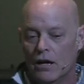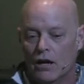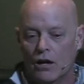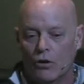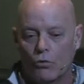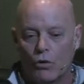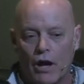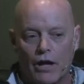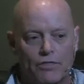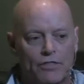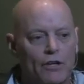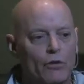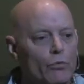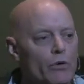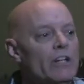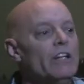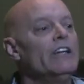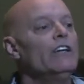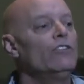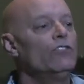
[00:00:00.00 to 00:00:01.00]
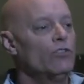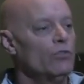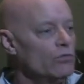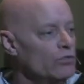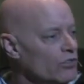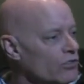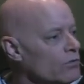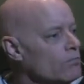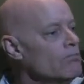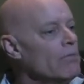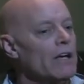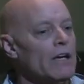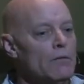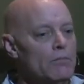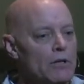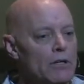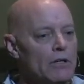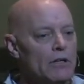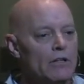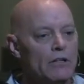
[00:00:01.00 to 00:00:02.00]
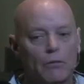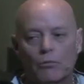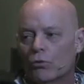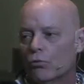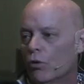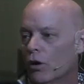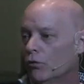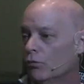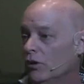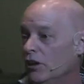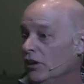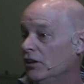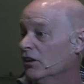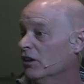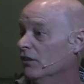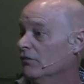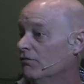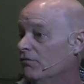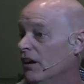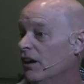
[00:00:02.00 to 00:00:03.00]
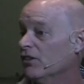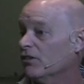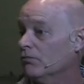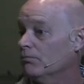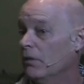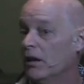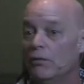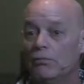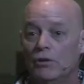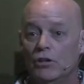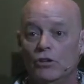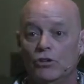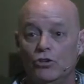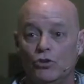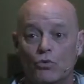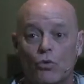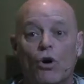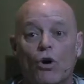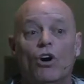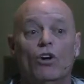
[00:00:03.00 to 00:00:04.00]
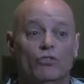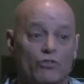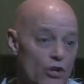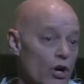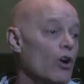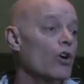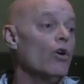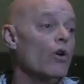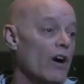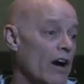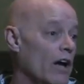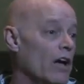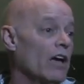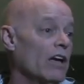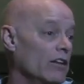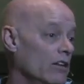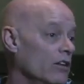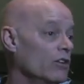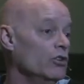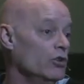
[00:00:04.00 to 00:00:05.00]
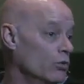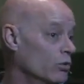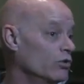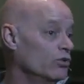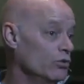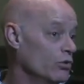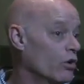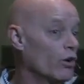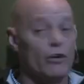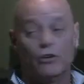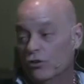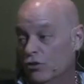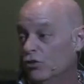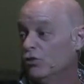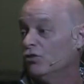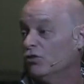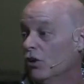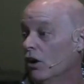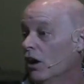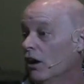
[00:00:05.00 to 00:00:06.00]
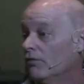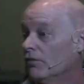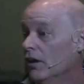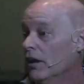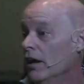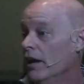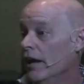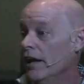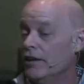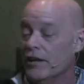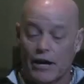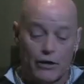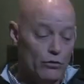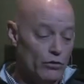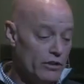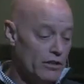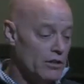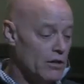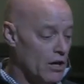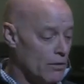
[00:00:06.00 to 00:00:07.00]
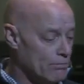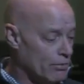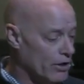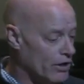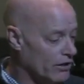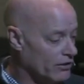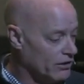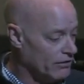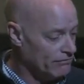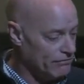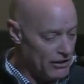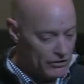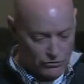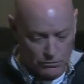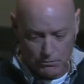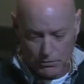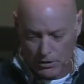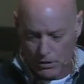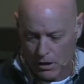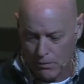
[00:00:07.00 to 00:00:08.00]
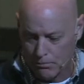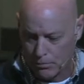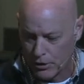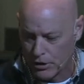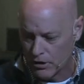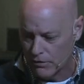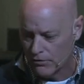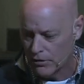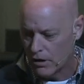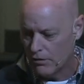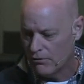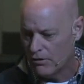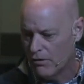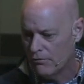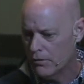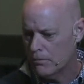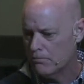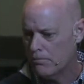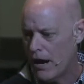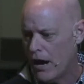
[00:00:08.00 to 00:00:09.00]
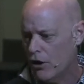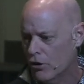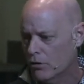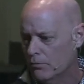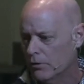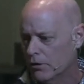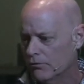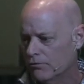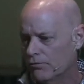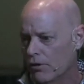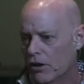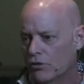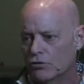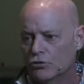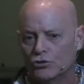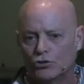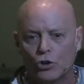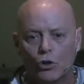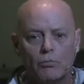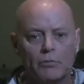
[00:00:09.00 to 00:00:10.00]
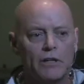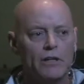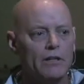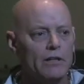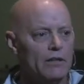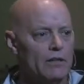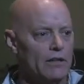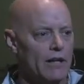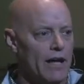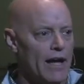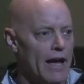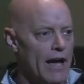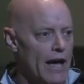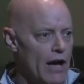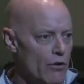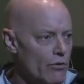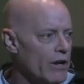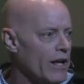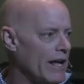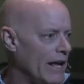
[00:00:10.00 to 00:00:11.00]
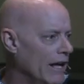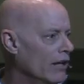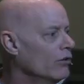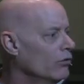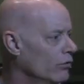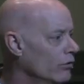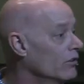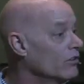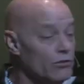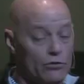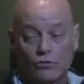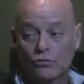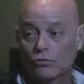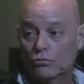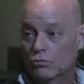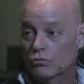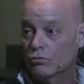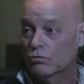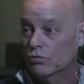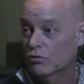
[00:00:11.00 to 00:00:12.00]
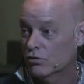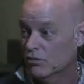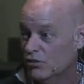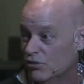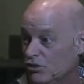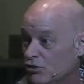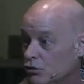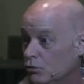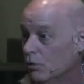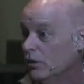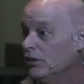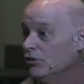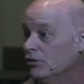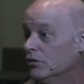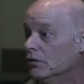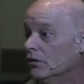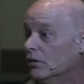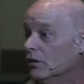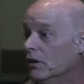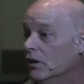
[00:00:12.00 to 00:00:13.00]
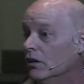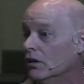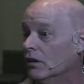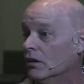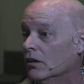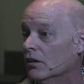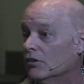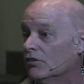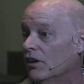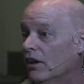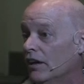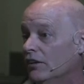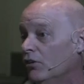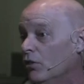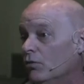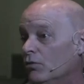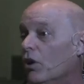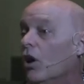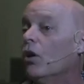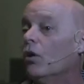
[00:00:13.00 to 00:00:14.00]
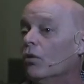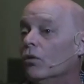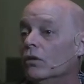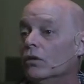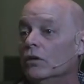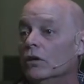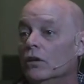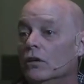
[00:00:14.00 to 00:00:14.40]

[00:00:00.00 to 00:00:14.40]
uh, I think we need to just maybe, number one, we need to confess. Maybe you all know I, that you were too hard or too soft. And not only a prayer of confession, but a prayer of, of, of empowerment. Father, show me how to handle this situation because I don't know.